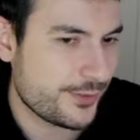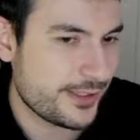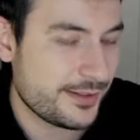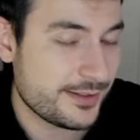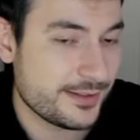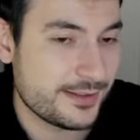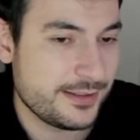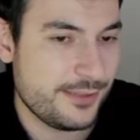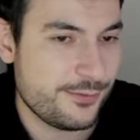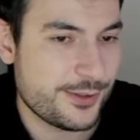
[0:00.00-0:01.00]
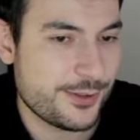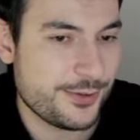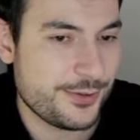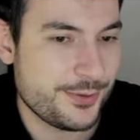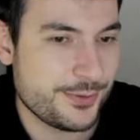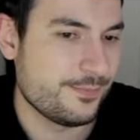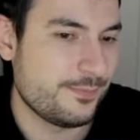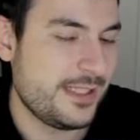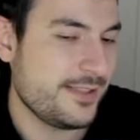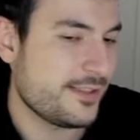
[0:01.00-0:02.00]
right? Even though you
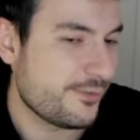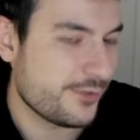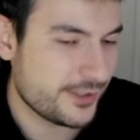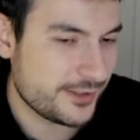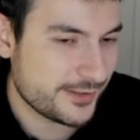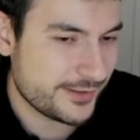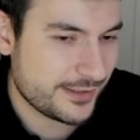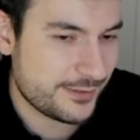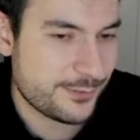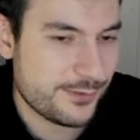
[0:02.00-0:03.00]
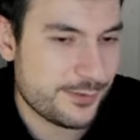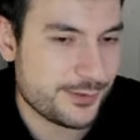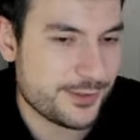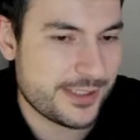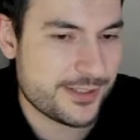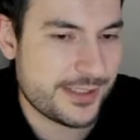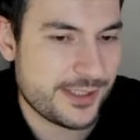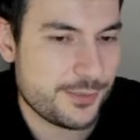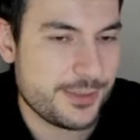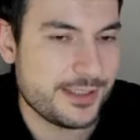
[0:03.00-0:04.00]
might have not done that without the extra
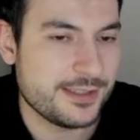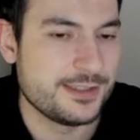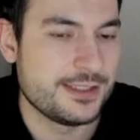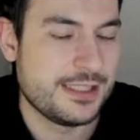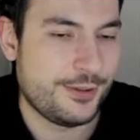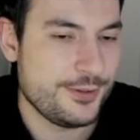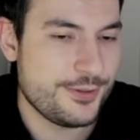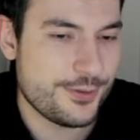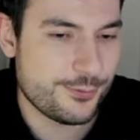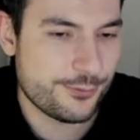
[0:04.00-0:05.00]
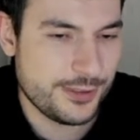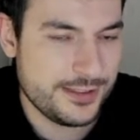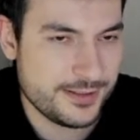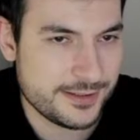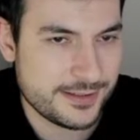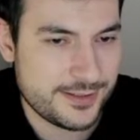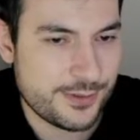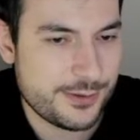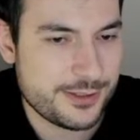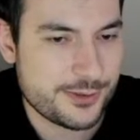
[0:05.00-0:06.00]
HP. Also, Finley is
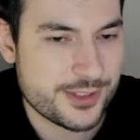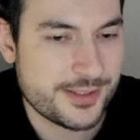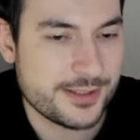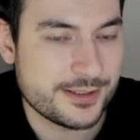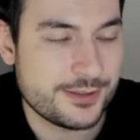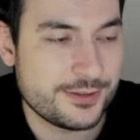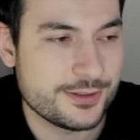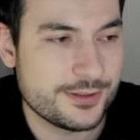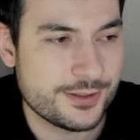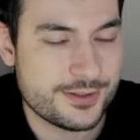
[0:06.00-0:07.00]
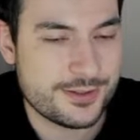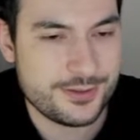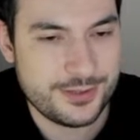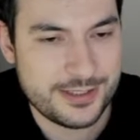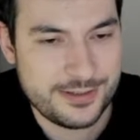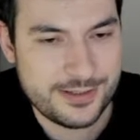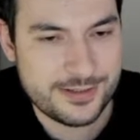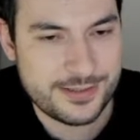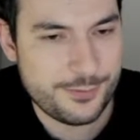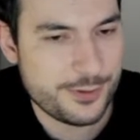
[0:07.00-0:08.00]
very interesting now, because you can
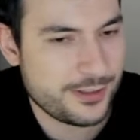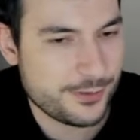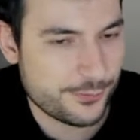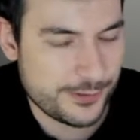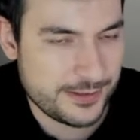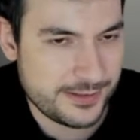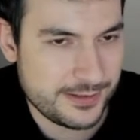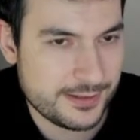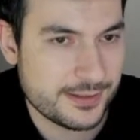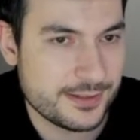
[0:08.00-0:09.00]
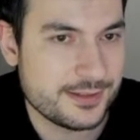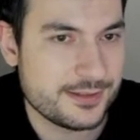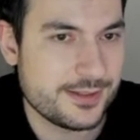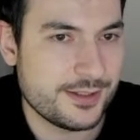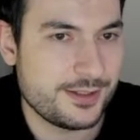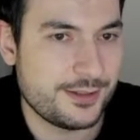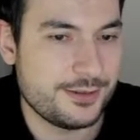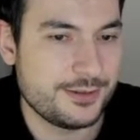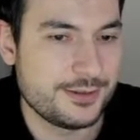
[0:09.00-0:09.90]
get every hero on Finley, so